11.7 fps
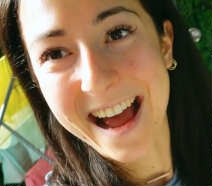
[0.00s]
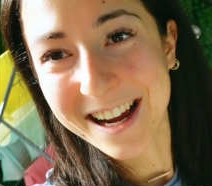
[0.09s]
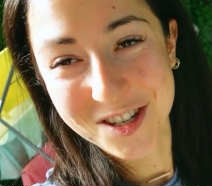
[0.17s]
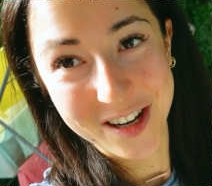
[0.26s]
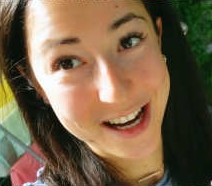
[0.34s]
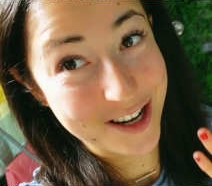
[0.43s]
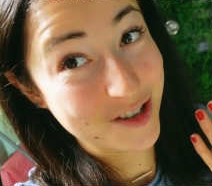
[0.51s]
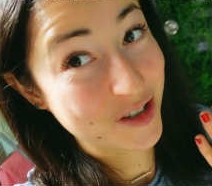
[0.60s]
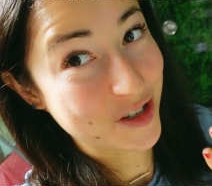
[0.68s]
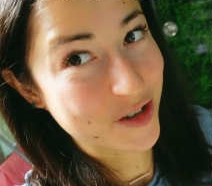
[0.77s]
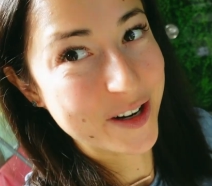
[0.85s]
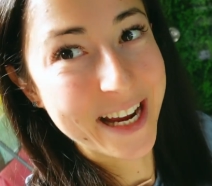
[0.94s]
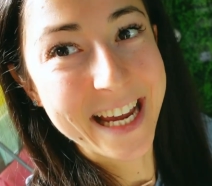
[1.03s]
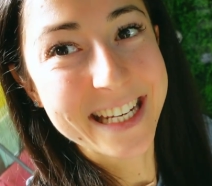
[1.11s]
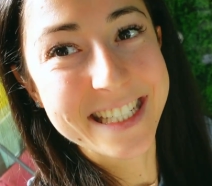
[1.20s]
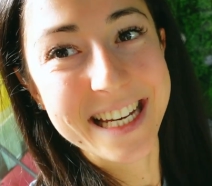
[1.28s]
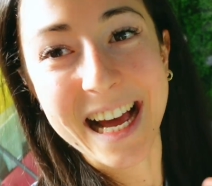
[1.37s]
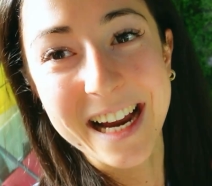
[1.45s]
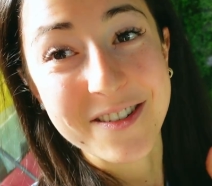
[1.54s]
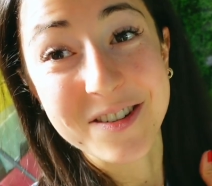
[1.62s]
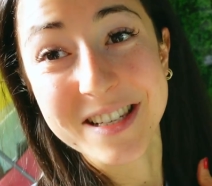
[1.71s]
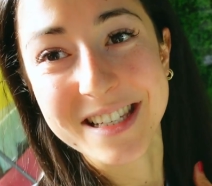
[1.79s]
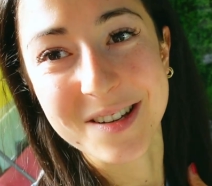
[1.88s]
actually enjoy it. I know
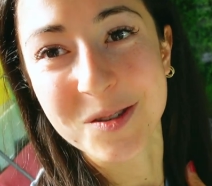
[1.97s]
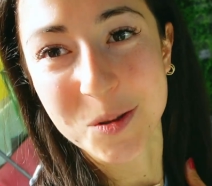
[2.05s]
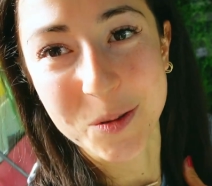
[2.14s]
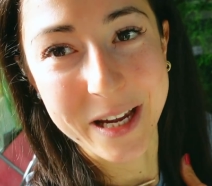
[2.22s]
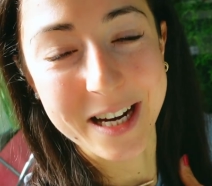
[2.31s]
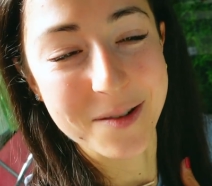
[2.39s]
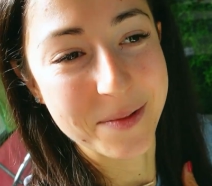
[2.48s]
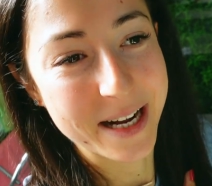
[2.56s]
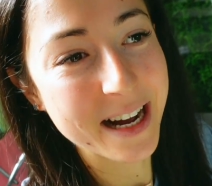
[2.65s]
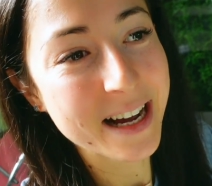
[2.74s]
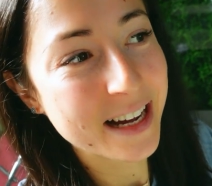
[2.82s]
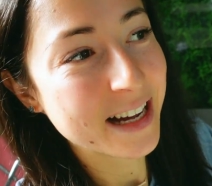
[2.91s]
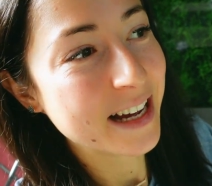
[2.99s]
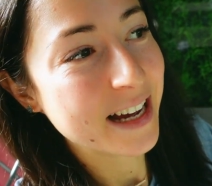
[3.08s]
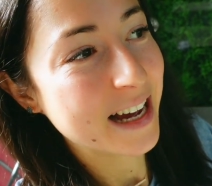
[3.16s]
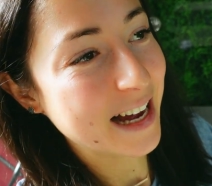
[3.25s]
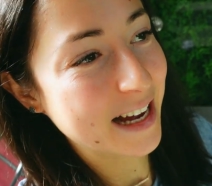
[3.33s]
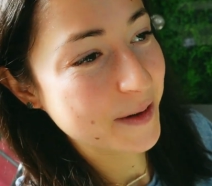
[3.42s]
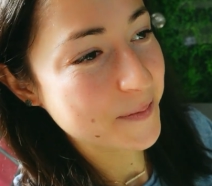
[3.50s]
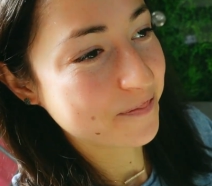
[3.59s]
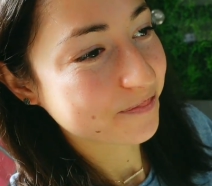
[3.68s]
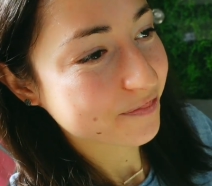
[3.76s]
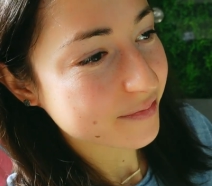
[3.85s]
it sounds weird, but
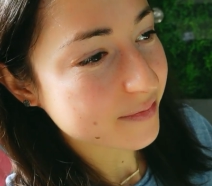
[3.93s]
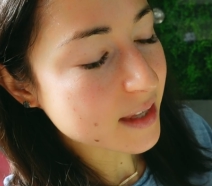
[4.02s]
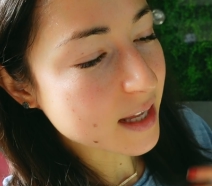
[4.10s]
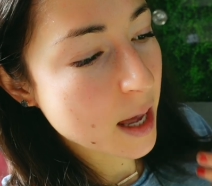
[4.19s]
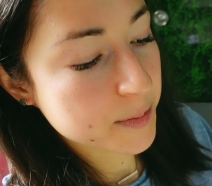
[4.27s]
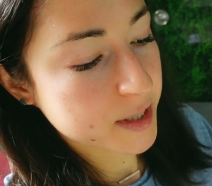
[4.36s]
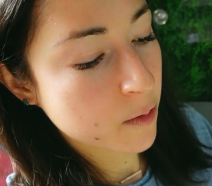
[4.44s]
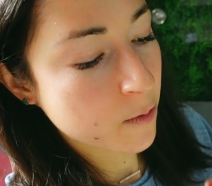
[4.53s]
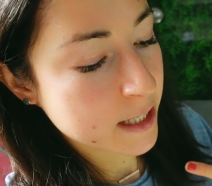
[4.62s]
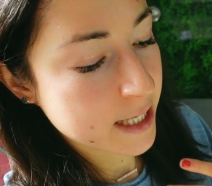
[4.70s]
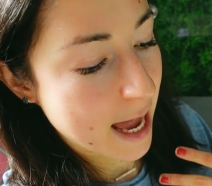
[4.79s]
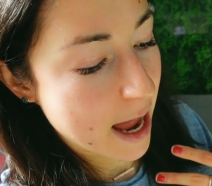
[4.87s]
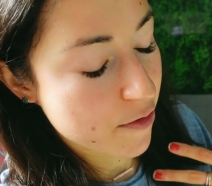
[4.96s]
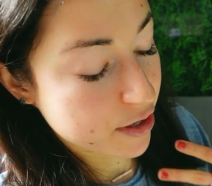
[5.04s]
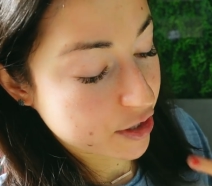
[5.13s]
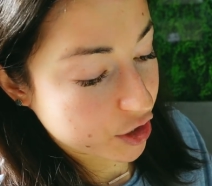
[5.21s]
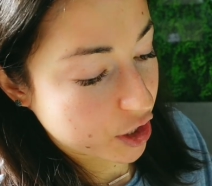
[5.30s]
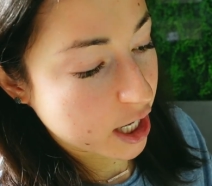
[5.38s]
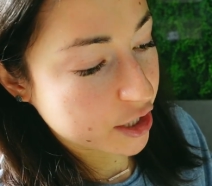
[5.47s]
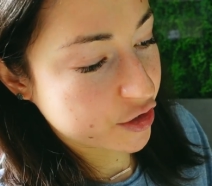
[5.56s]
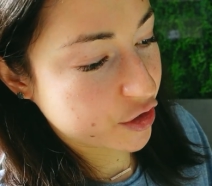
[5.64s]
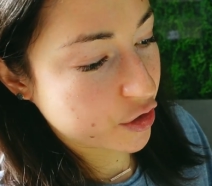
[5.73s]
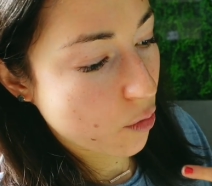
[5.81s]
I'm someone that
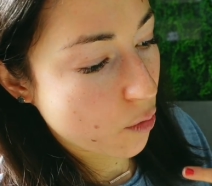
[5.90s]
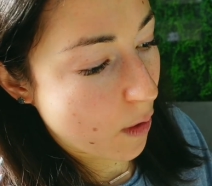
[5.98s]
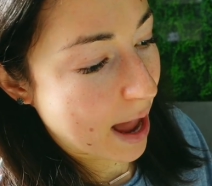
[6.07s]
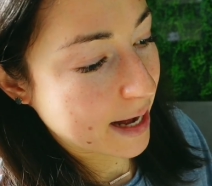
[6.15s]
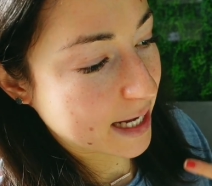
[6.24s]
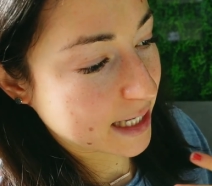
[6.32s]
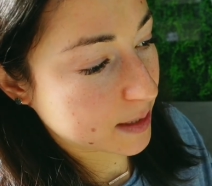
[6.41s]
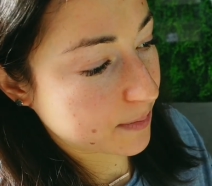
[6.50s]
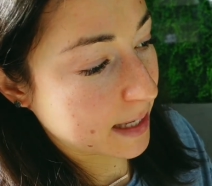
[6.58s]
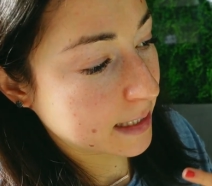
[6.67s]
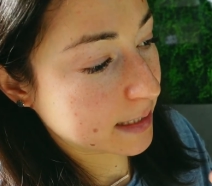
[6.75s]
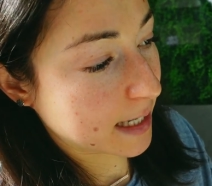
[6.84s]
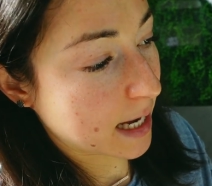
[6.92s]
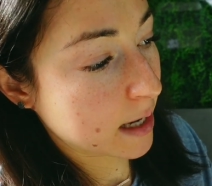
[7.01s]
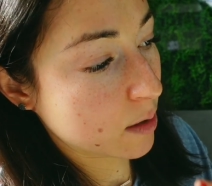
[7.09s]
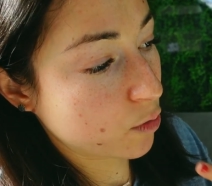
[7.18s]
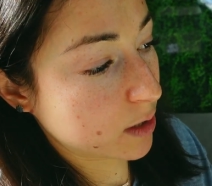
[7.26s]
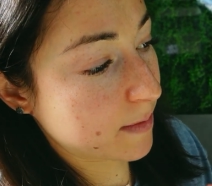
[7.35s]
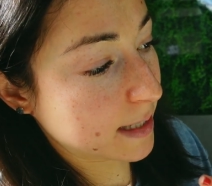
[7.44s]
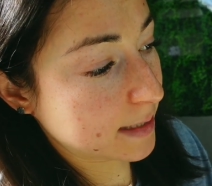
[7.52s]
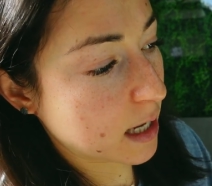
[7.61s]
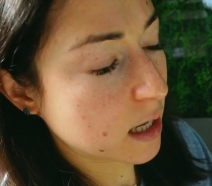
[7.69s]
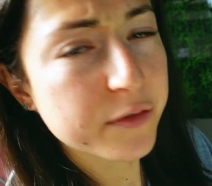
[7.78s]
recharge when I spend time with
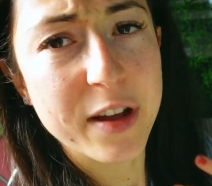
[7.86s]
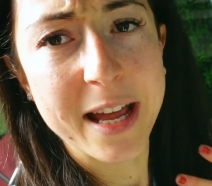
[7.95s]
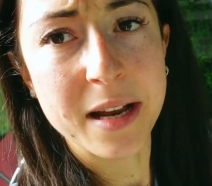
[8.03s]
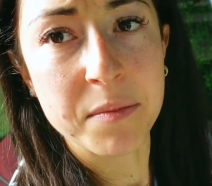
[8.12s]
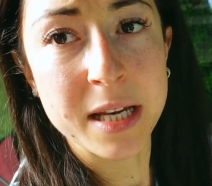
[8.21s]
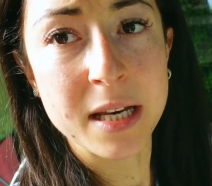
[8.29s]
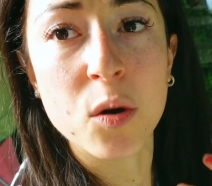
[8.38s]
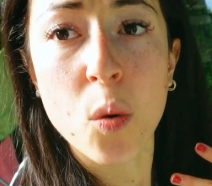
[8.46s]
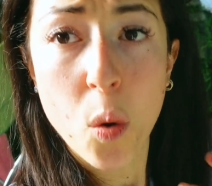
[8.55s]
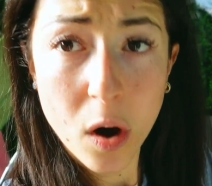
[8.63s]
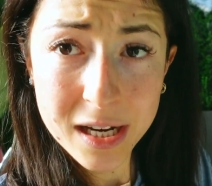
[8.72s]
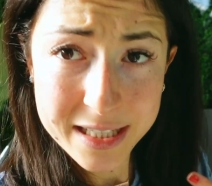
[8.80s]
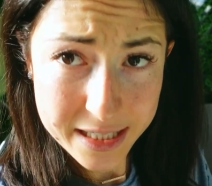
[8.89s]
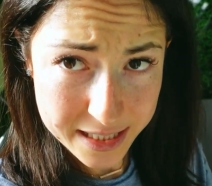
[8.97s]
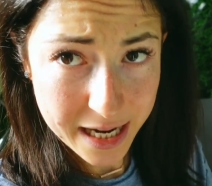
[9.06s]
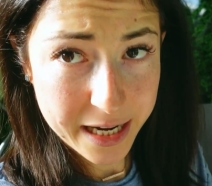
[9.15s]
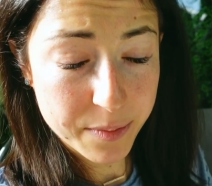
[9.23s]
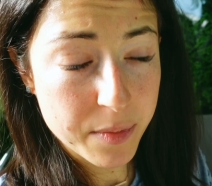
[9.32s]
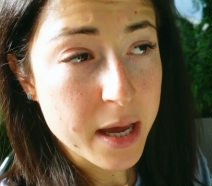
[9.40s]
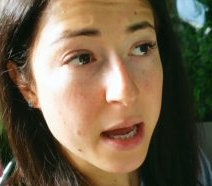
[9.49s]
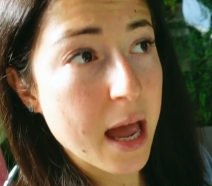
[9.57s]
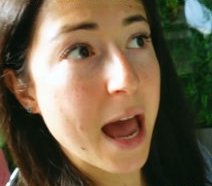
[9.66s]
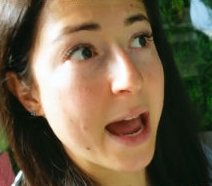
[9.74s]
myself, and I mean quality time.
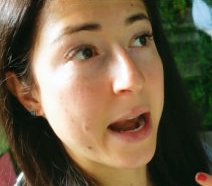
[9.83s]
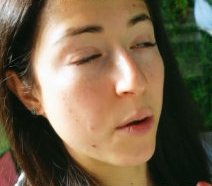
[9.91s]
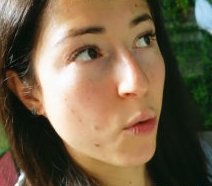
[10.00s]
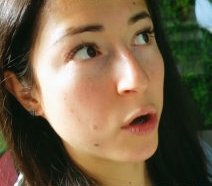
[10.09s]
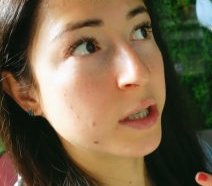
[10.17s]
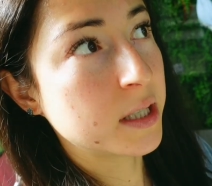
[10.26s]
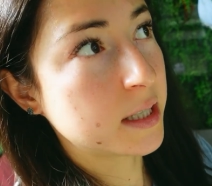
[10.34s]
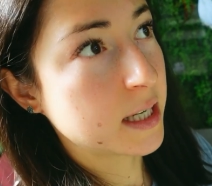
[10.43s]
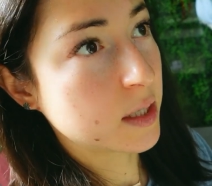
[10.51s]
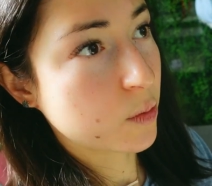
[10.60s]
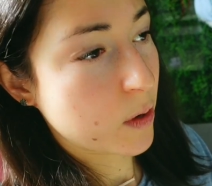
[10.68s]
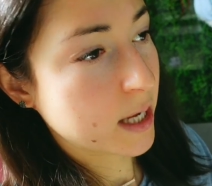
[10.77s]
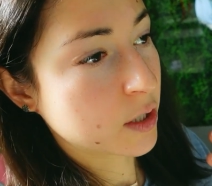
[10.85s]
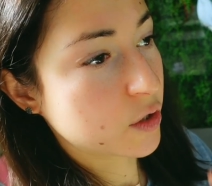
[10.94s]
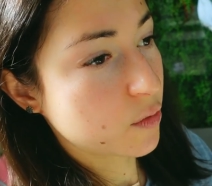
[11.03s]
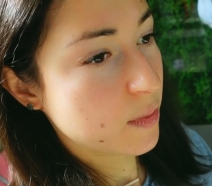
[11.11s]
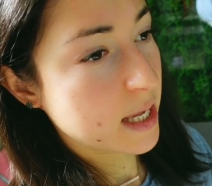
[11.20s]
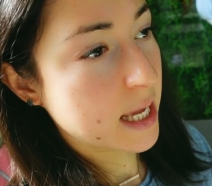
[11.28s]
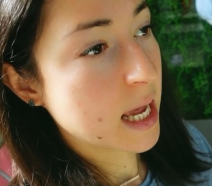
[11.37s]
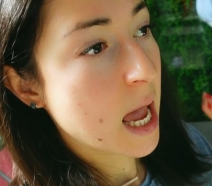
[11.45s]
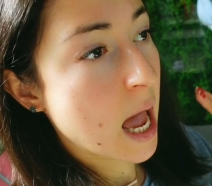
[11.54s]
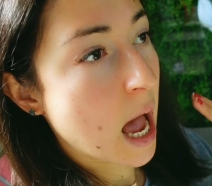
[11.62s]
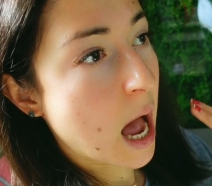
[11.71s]
And I want this weekend to be
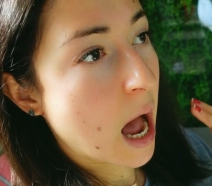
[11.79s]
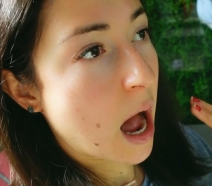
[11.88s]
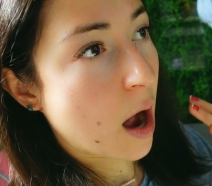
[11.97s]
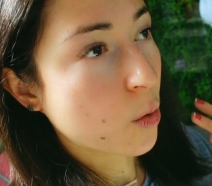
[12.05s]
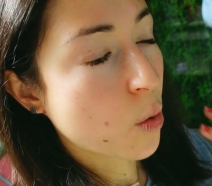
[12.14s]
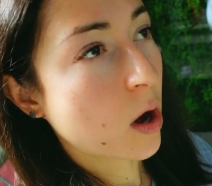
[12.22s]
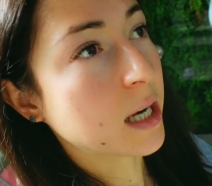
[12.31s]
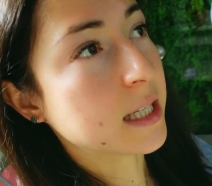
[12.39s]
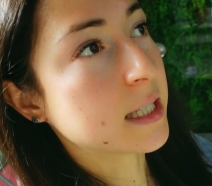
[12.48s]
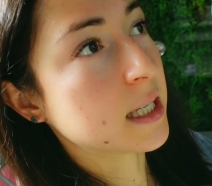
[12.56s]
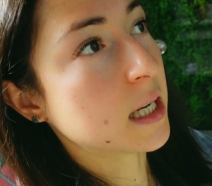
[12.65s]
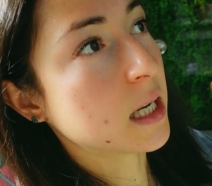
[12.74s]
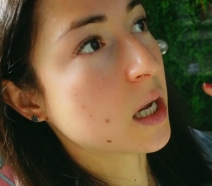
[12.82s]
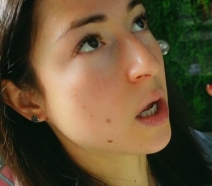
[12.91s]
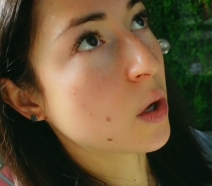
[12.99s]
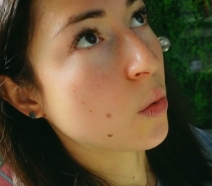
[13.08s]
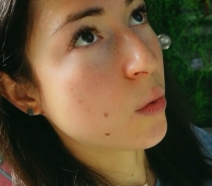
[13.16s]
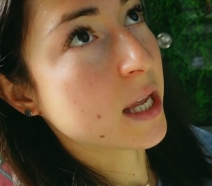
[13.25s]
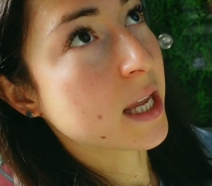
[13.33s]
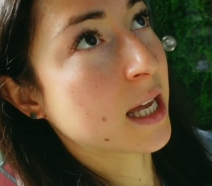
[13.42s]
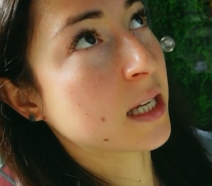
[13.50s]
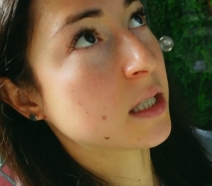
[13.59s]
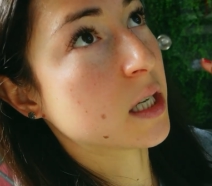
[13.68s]
a quality
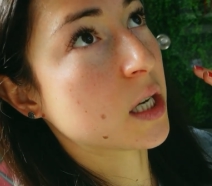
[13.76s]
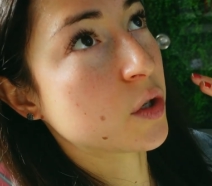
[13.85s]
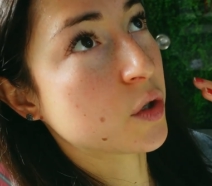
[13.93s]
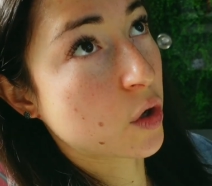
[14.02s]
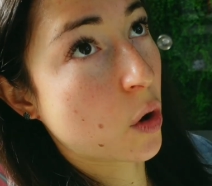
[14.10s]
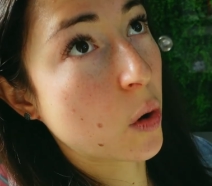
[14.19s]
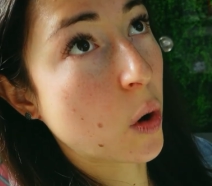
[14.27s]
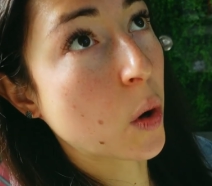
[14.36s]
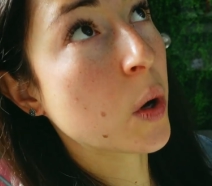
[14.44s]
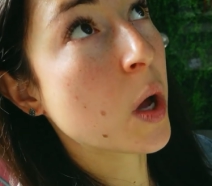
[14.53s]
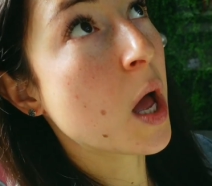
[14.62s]
weekend solo.